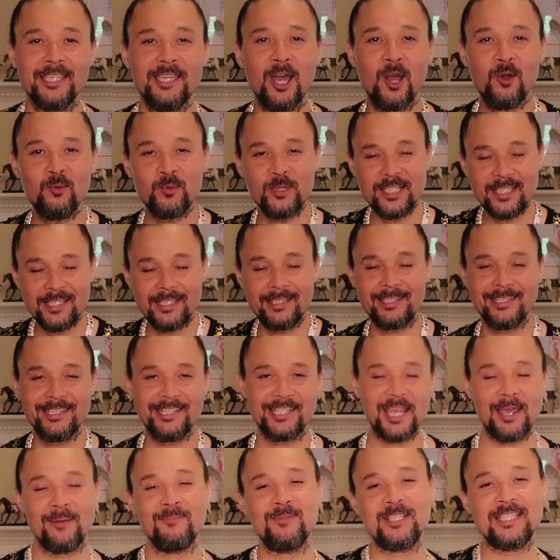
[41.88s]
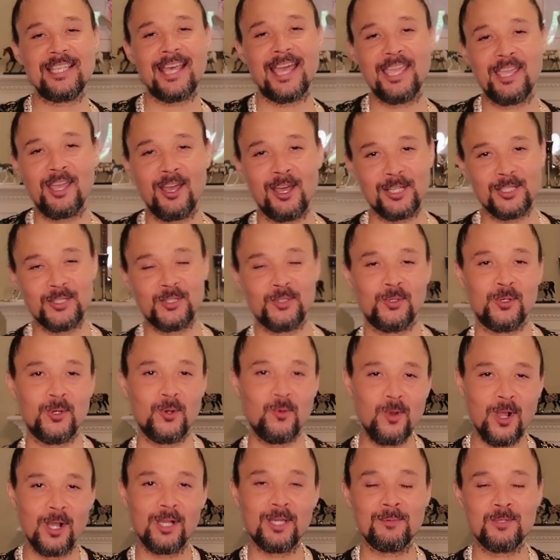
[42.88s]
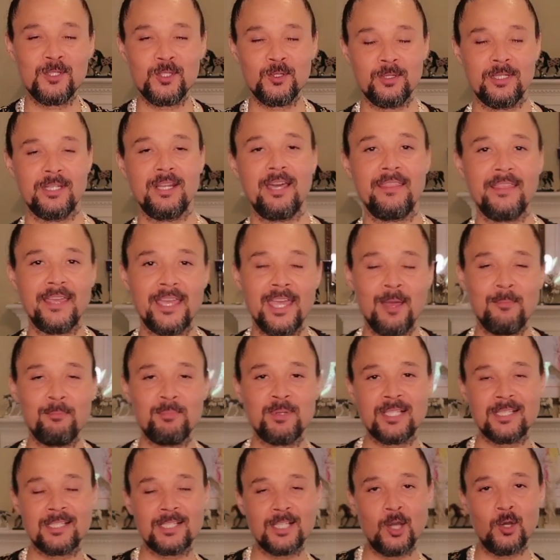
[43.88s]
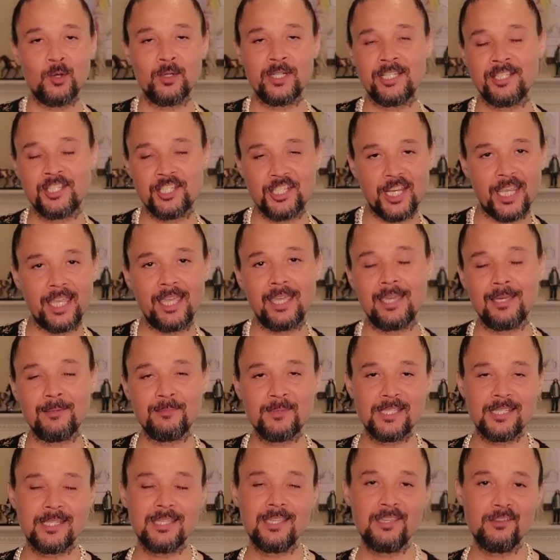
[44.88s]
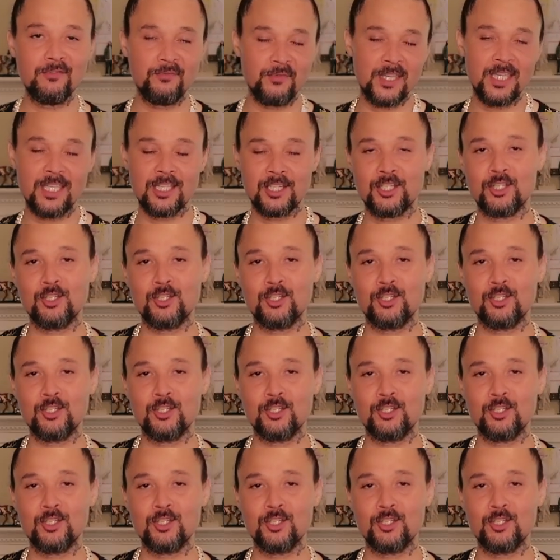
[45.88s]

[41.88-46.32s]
Yo, what's good, Jammers? How y'all doing? Welcome to another episode of Jam T V.